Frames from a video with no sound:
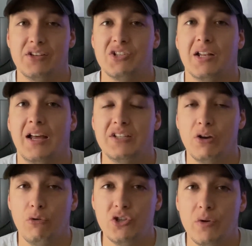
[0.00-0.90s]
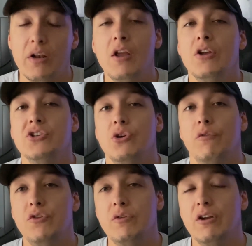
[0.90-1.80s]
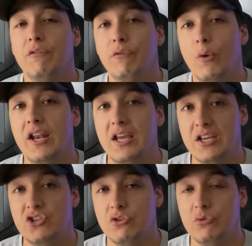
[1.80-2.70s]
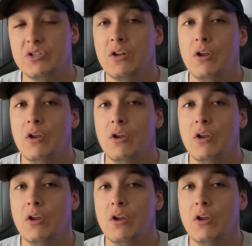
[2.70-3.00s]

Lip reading: There's a lot to go to it. So if you can avoid issues